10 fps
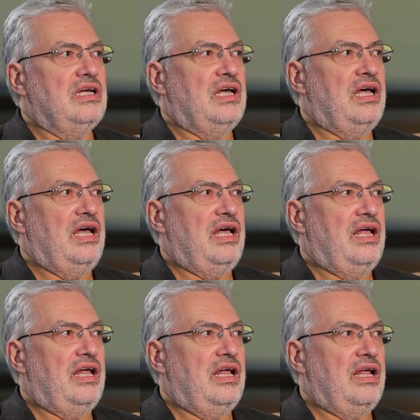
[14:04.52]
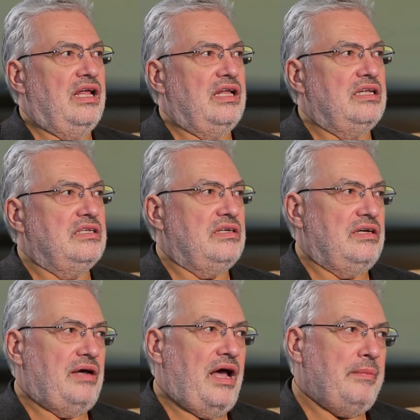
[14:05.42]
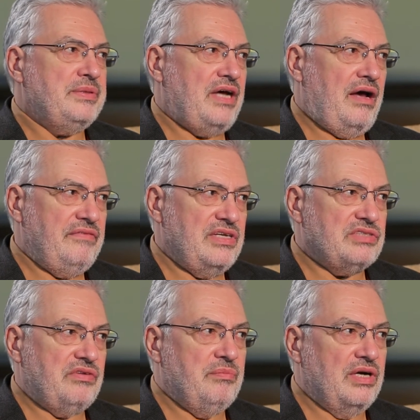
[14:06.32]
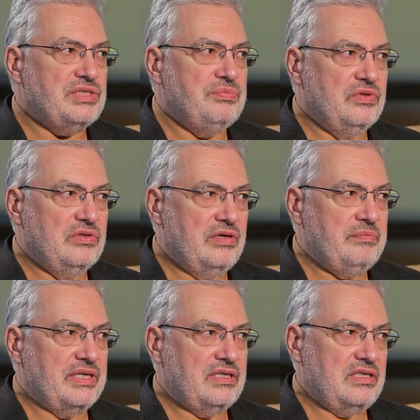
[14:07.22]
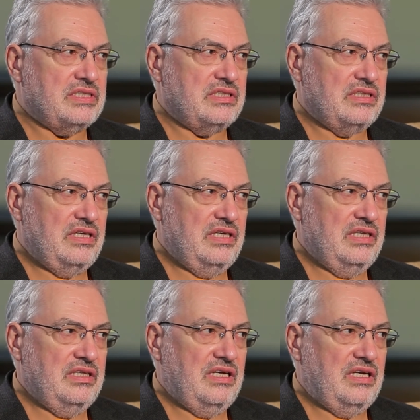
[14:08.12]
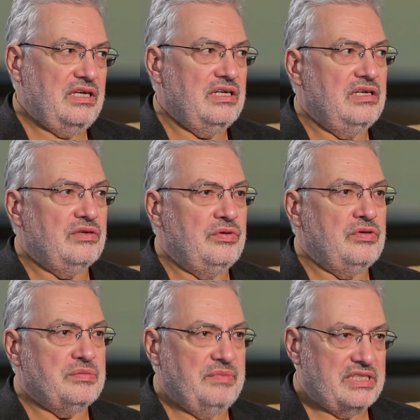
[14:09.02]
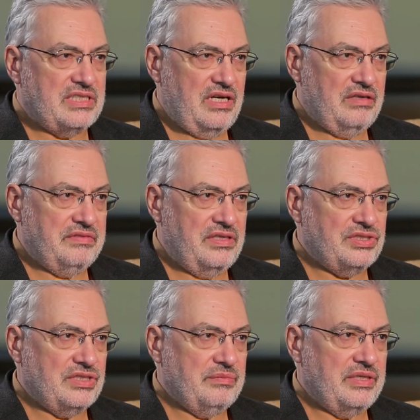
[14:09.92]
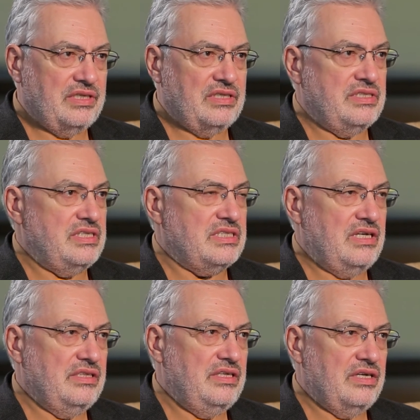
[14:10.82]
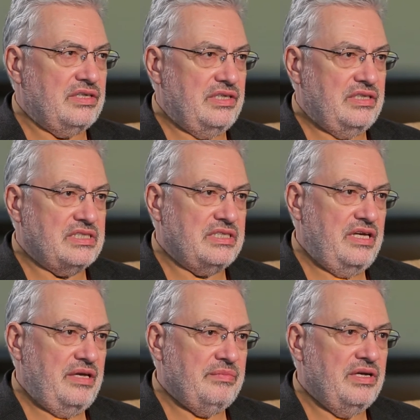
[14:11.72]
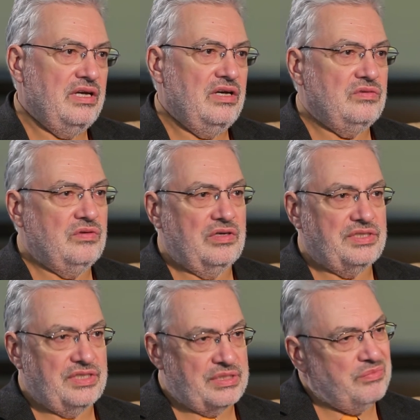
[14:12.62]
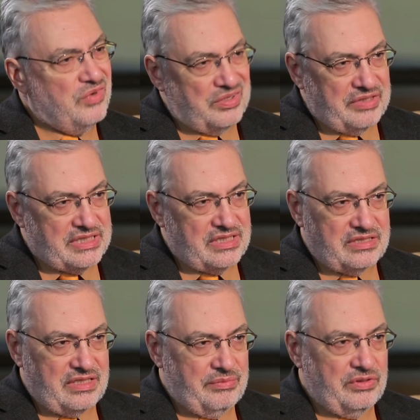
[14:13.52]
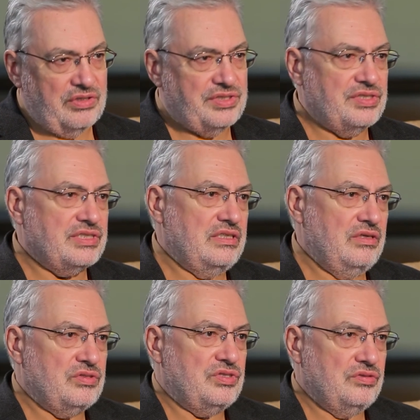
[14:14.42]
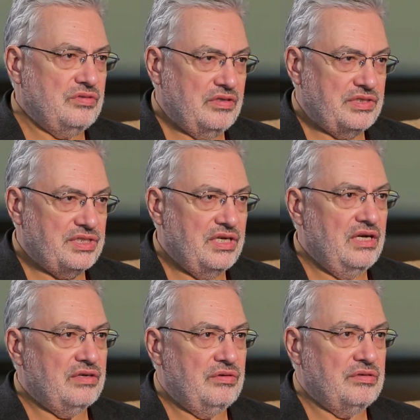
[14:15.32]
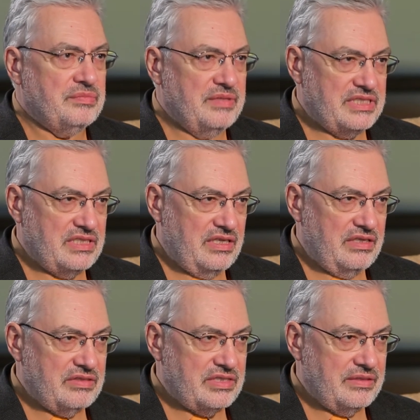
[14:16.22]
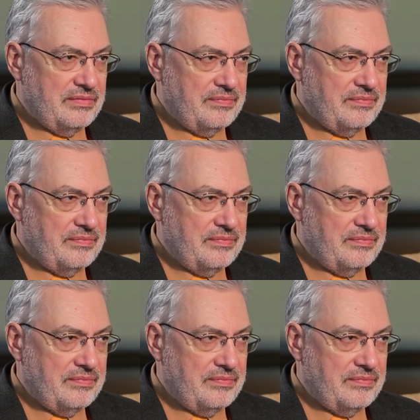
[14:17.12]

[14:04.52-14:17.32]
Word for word: And uh, obviously much more because uh, in cruise missile version because Iskander, the same launchers, more or less the same launchers, can also launch cruise missiles.